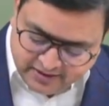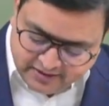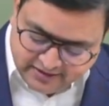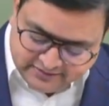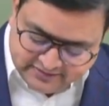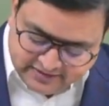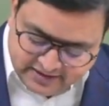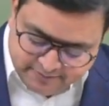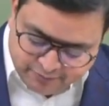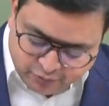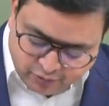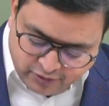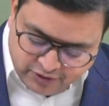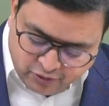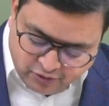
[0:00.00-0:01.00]
Let's say
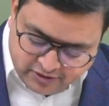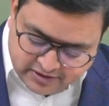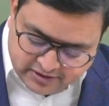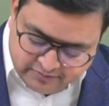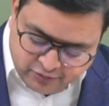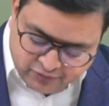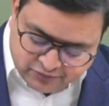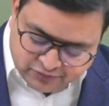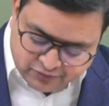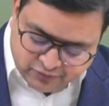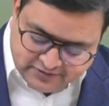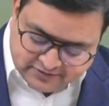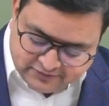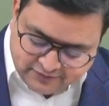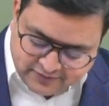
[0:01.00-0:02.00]
employee contributes to
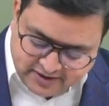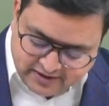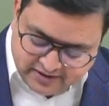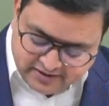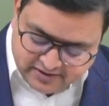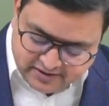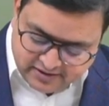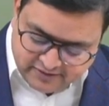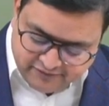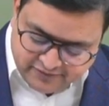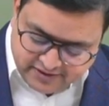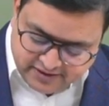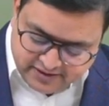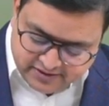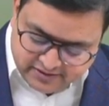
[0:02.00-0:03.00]
this fund
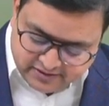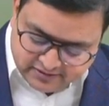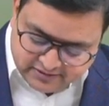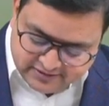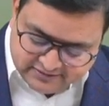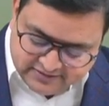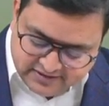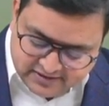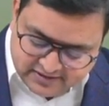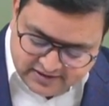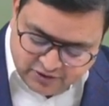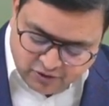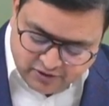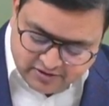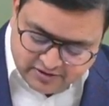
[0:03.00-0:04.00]
every year. This year
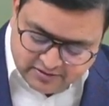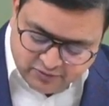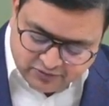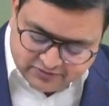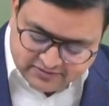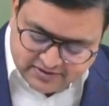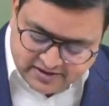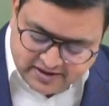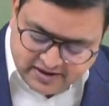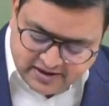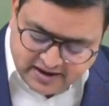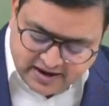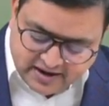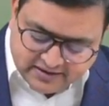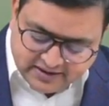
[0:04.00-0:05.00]
he contributes
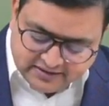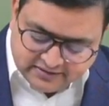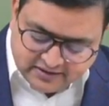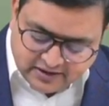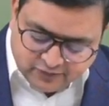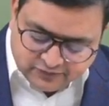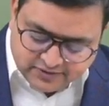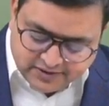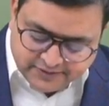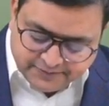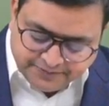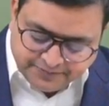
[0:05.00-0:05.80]
3,10,000.